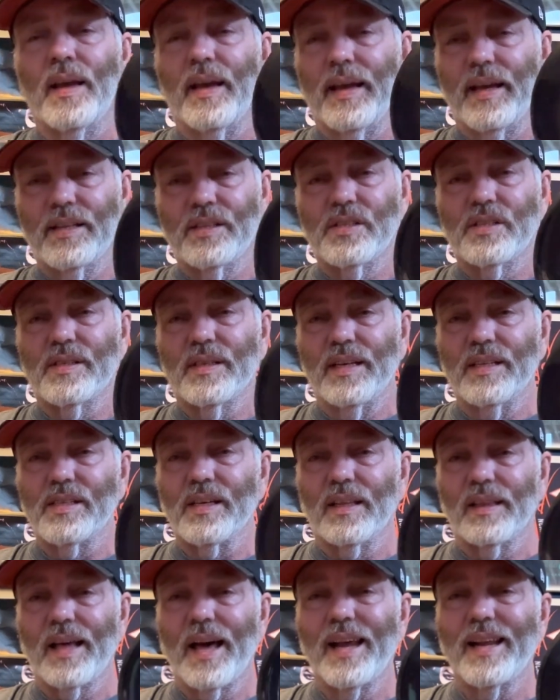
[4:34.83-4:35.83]
It's
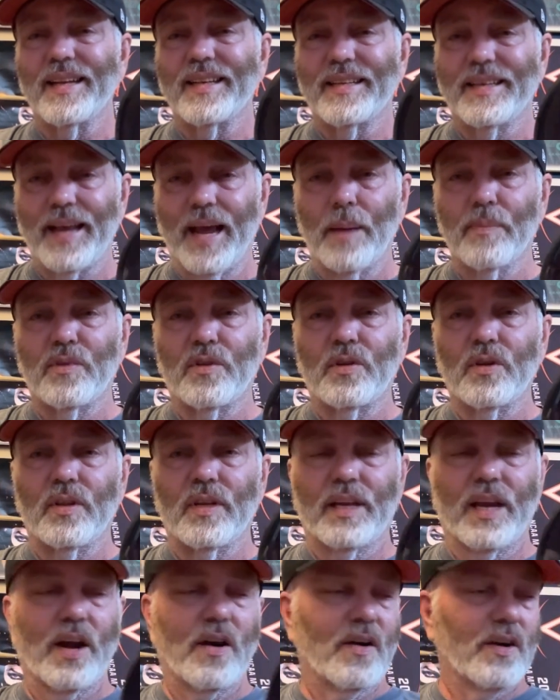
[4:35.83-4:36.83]
a lot of depth to
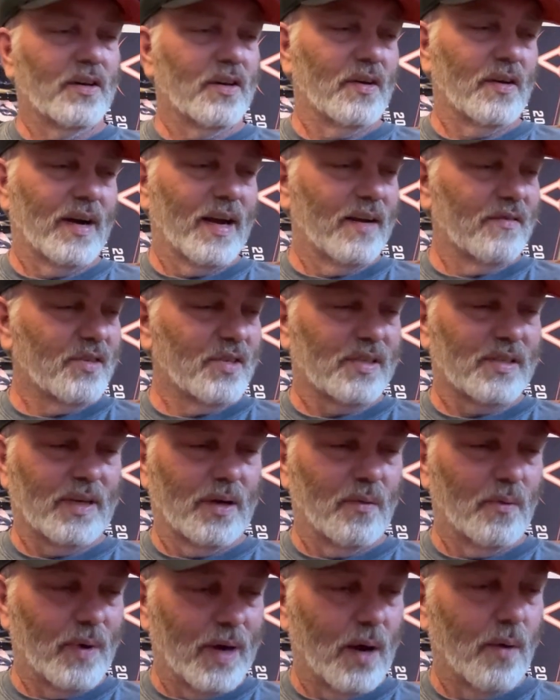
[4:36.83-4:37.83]
the character. And I was just
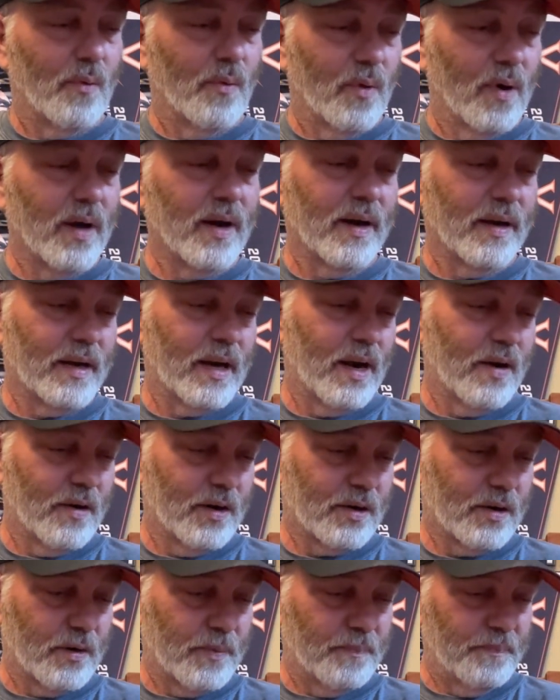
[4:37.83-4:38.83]
like, wow, what a
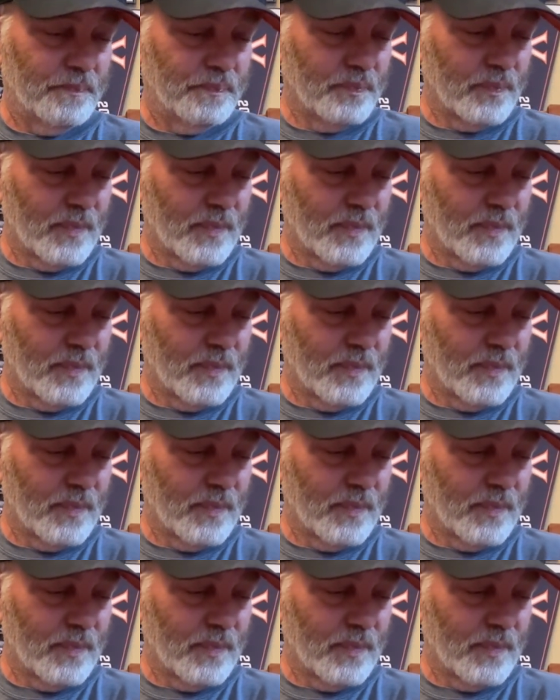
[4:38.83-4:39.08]
character.